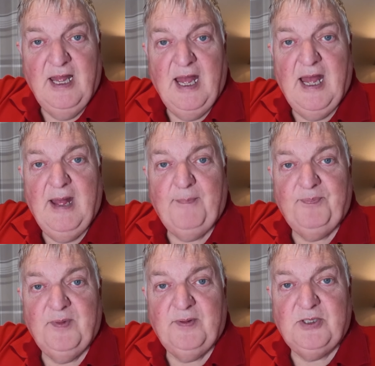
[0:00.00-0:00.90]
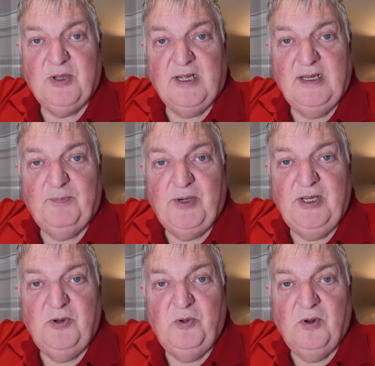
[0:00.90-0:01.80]
So I can
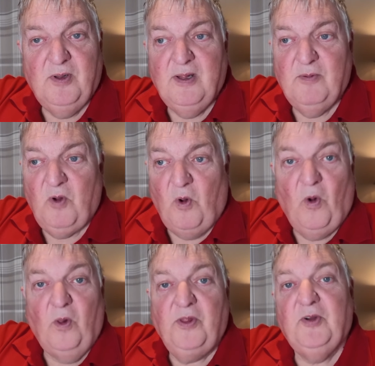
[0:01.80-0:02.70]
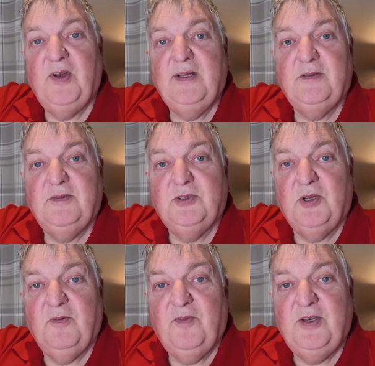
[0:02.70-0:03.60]
bring you all the great
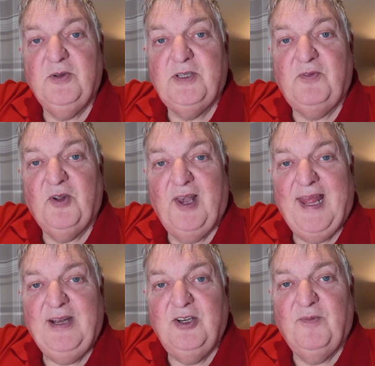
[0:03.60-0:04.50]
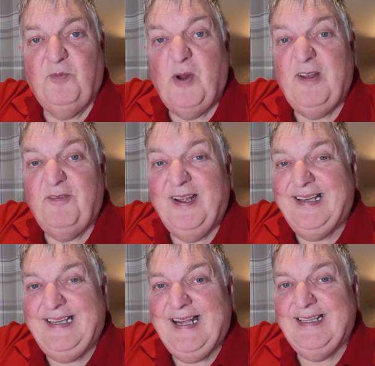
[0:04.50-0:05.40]
sort of videos I've got lined up when I
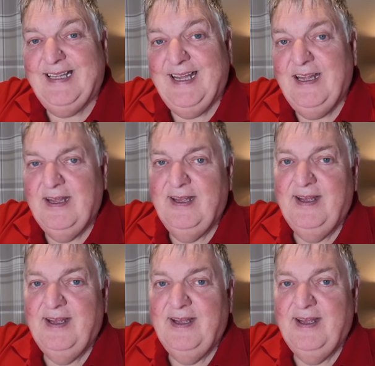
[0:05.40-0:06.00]
finally get there.